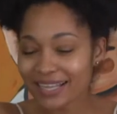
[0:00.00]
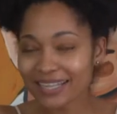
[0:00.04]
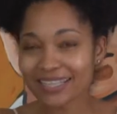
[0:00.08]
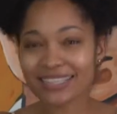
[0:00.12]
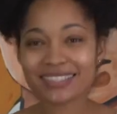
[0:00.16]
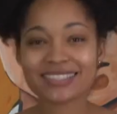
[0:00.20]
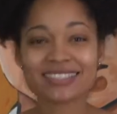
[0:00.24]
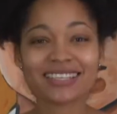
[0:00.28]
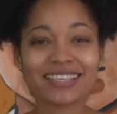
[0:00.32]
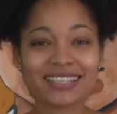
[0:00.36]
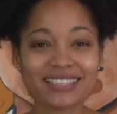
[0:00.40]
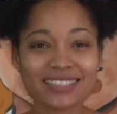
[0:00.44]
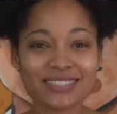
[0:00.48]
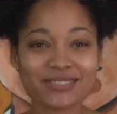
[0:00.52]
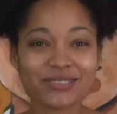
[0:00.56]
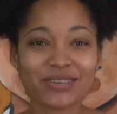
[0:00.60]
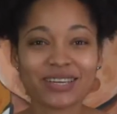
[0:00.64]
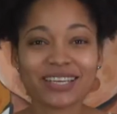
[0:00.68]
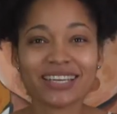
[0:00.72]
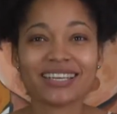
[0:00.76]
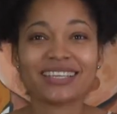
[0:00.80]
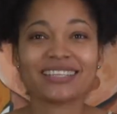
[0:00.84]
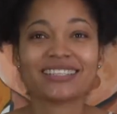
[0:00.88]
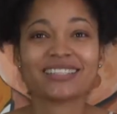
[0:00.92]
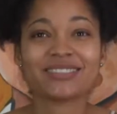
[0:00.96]
let's get
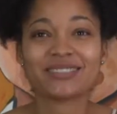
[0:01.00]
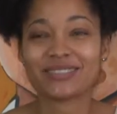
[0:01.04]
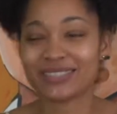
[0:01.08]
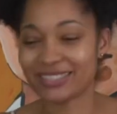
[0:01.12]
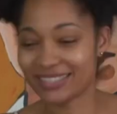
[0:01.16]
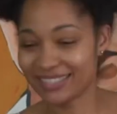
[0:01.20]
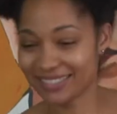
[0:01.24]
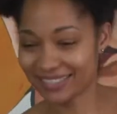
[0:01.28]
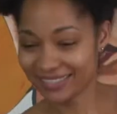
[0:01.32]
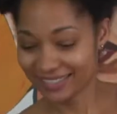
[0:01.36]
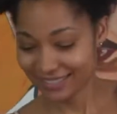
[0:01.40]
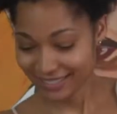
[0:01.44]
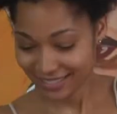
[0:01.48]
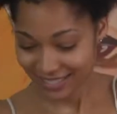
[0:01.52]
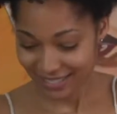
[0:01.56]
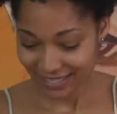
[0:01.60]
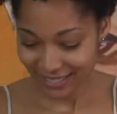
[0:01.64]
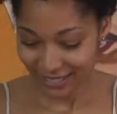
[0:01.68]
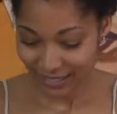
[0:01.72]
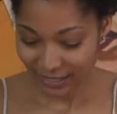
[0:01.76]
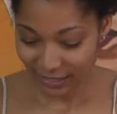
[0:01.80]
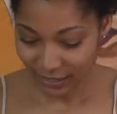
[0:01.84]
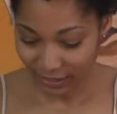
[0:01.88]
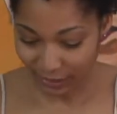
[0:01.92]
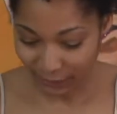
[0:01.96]
straight into it.
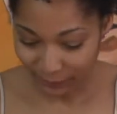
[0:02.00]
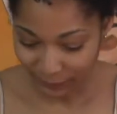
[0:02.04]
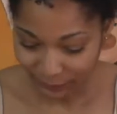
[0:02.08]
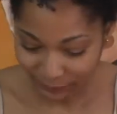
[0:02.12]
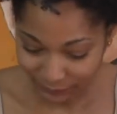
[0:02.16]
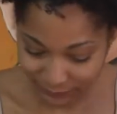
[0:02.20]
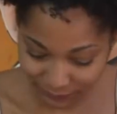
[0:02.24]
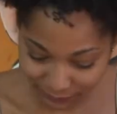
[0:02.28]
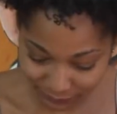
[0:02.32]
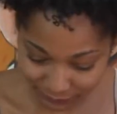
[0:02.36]
Okay,